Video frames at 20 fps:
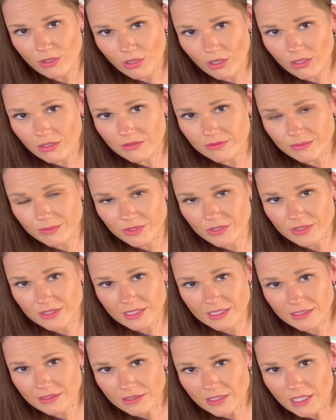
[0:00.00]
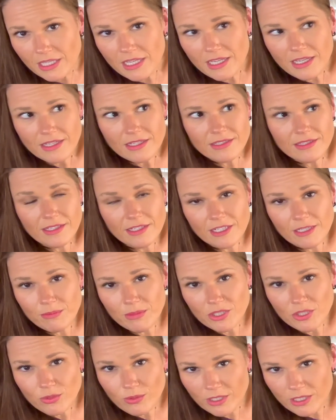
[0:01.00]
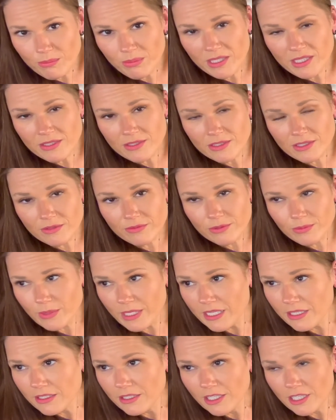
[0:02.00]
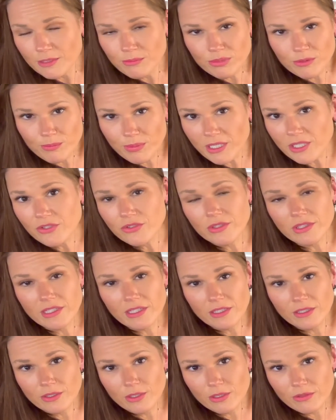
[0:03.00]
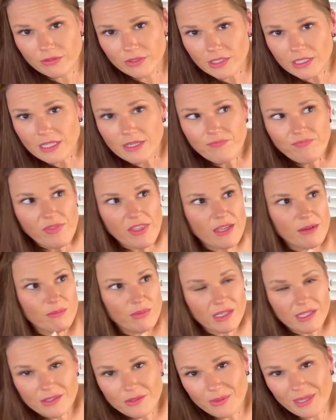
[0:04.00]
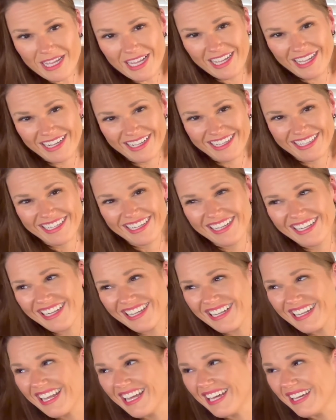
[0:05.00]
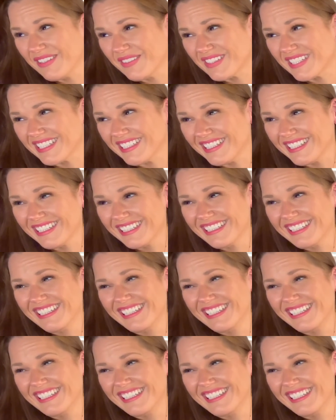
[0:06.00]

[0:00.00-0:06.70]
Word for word: all of them, Christina, because then I'll be 20 pounds overweight and perpetually hungover. And by the way, I have to...